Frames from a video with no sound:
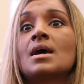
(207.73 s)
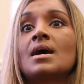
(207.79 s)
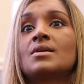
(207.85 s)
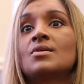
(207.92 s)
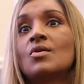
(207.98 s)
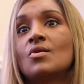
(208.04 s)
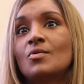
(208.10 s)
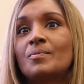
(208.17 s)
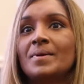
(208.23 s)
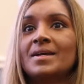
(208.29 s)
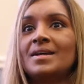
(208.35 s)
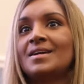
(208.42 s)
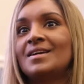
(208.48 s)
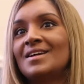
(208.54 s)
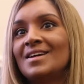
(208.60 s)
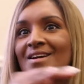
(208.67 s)
and
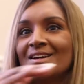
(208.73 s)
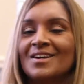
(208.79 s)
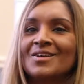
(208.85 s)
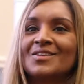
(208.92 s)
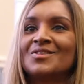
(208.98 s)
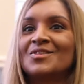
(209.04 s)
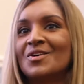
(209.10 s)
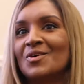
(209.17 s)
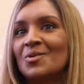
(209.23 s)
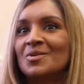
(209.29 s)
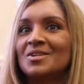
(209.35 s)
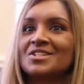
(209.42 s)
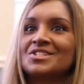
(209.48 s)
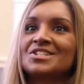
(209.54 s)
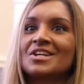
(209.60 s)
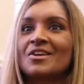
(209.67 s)
hoping the
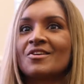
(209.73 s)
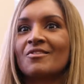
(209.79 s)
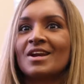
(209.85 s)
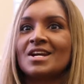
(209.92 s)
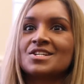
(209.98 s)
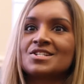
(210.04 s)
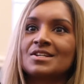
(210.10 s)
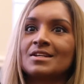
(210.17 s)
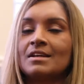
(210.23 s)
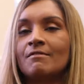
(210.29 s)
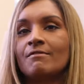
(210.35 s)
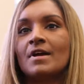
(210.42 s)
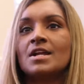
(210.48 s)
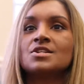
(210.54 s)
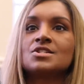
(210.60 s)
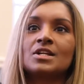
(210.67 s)
older generation,
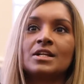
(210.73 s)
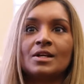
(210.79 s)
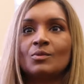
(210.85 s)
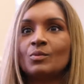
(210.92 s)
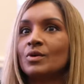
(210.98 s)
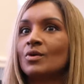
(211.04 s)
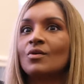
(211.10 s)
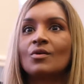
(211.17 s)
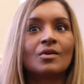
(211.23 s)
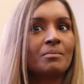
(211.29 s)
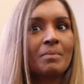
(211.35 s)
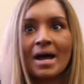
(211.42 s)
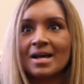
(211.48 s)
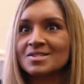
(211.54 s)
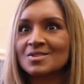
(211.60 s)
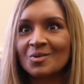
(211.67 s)
eventually we all
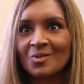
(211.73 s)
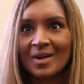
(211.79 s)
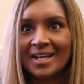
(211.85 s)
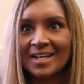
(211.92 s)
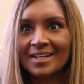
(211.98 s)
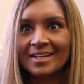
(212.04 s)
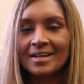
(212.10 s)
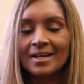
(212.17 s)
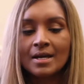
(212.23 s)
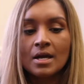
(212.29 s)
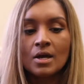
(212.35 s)
pass away.